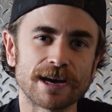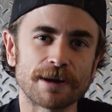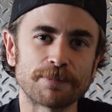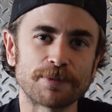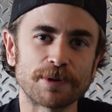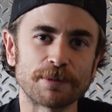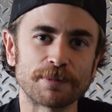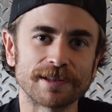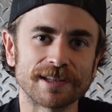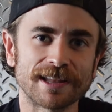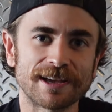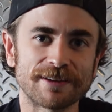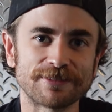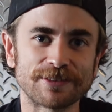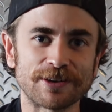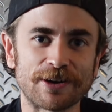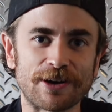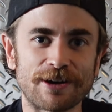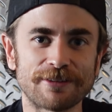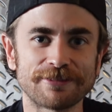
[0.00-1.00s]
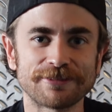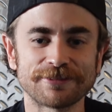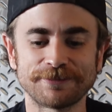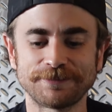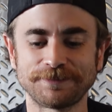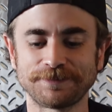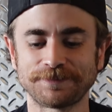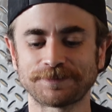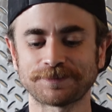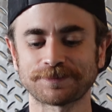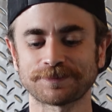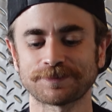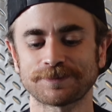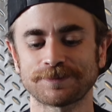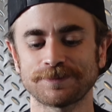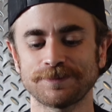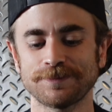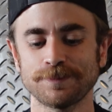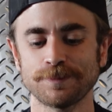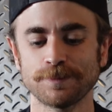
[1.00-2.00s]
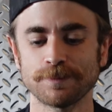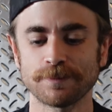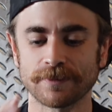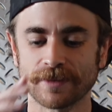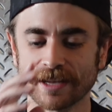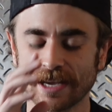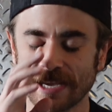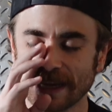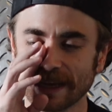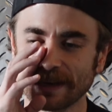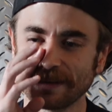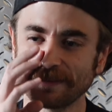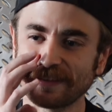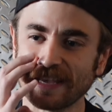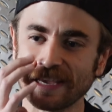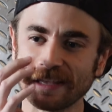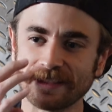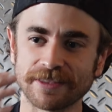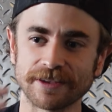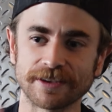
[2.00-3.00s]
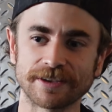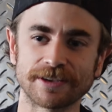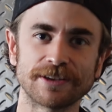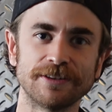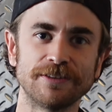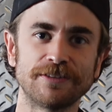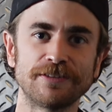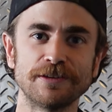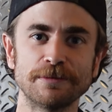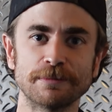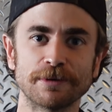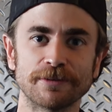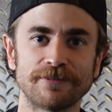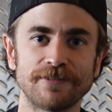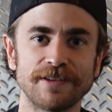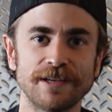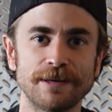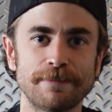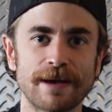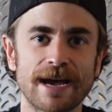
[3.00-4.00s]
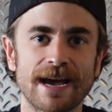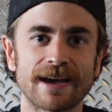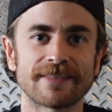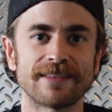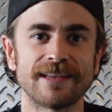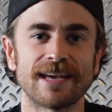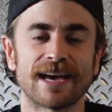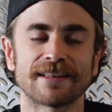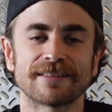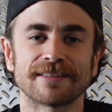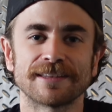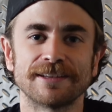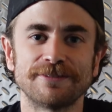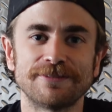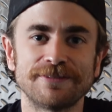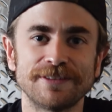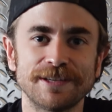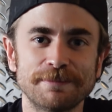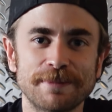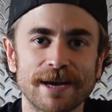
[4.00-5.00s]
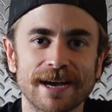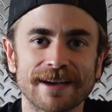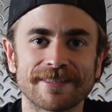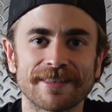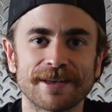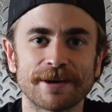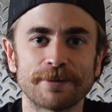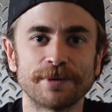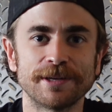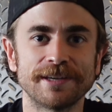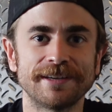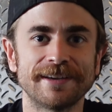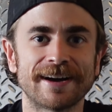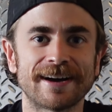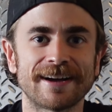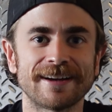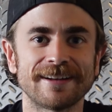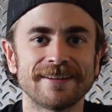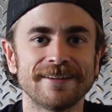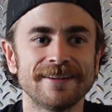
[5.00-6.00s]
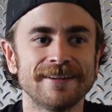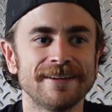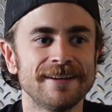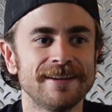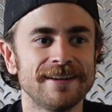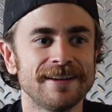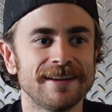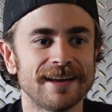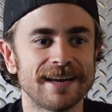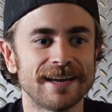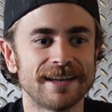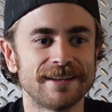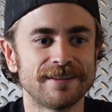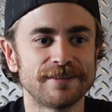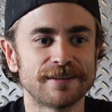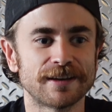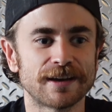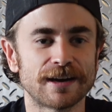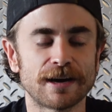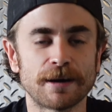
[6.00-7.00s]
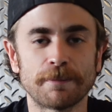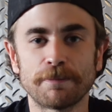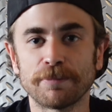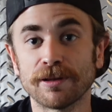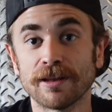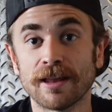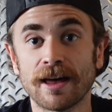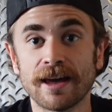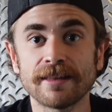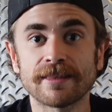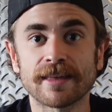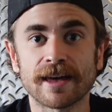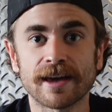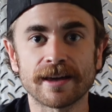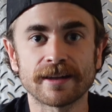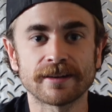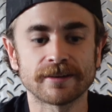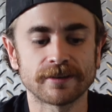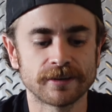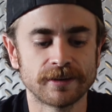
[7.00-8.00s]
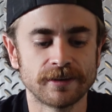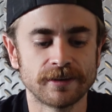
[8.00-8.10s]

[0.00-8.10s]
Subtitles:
up where we left off and take the consumer feedback, the athlete feedback that we got, and apply that